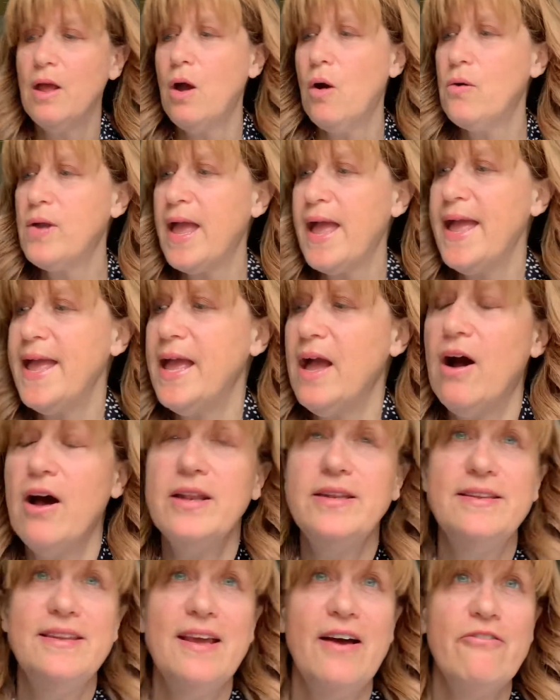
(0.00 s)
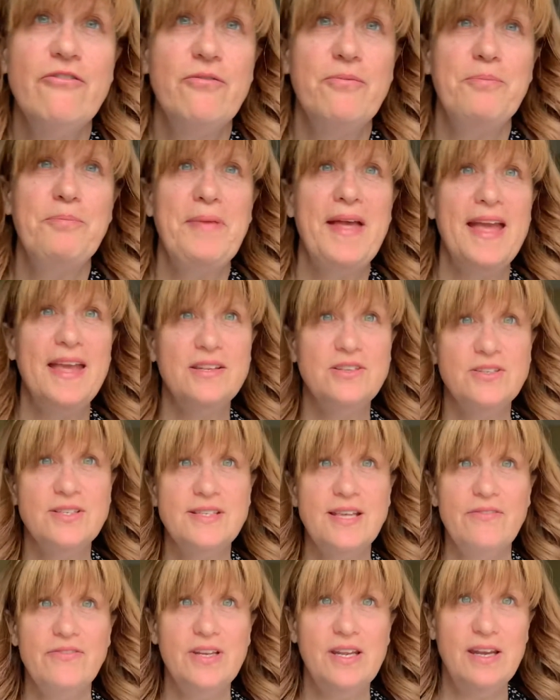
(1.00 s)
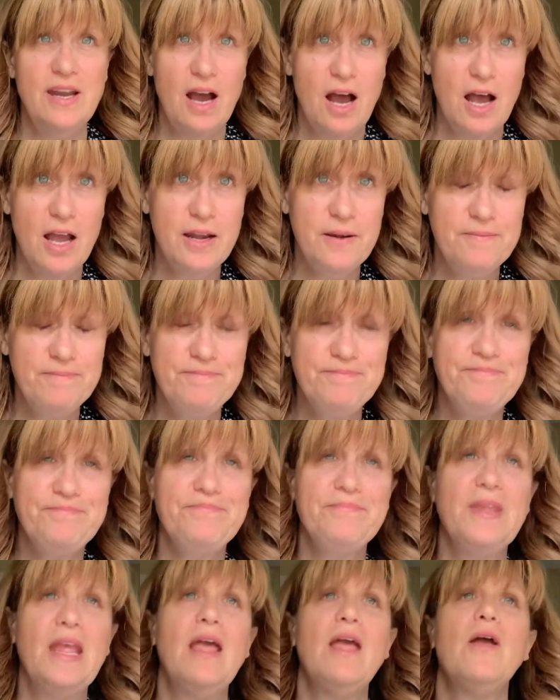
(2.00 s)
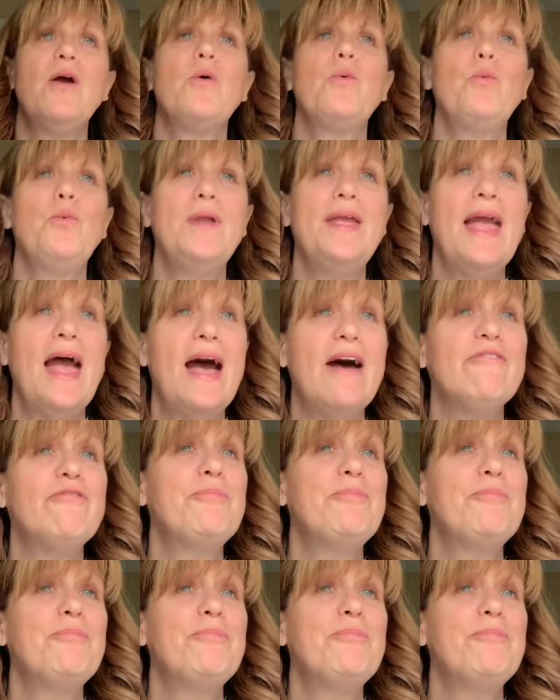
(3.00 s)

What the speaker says: Okay, on Duff page 79, we have